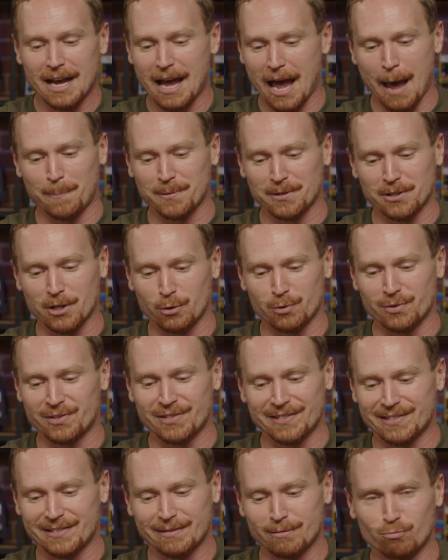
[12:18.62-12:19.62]

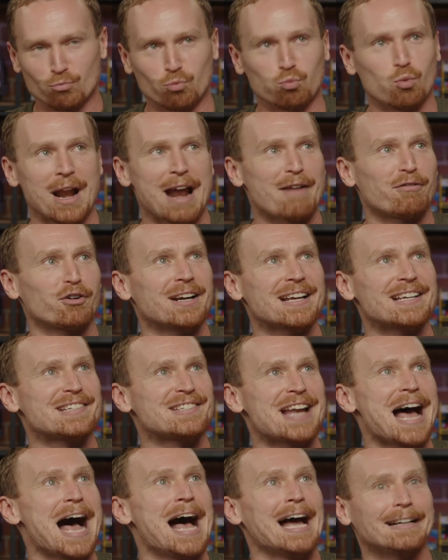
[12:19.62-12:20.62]
episodes, uh, whatever it is,
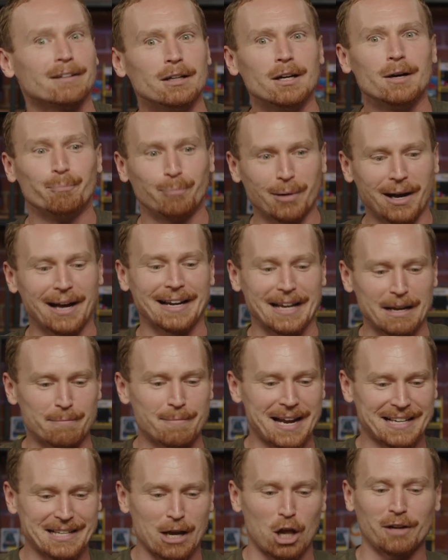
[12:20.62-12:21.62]
nine, but it
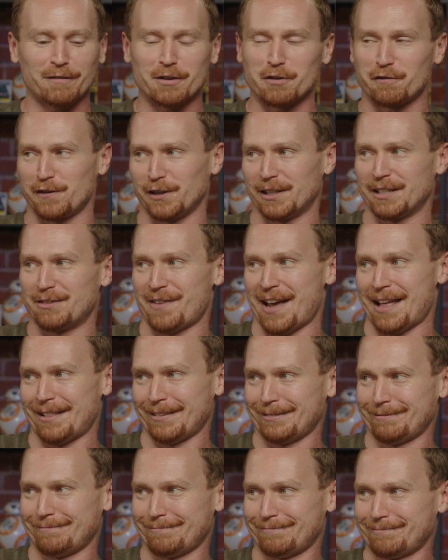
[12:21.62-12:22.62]
makes all of it feel invalid.
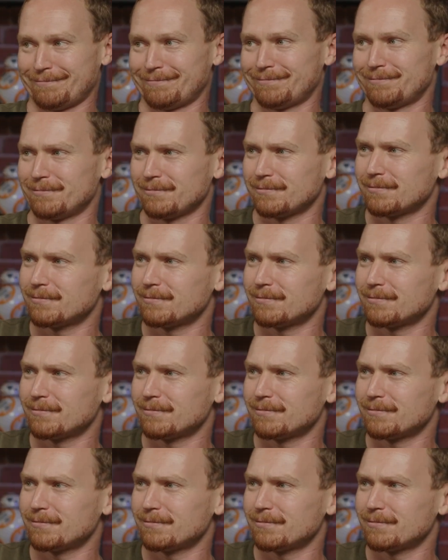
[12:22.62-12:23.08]
I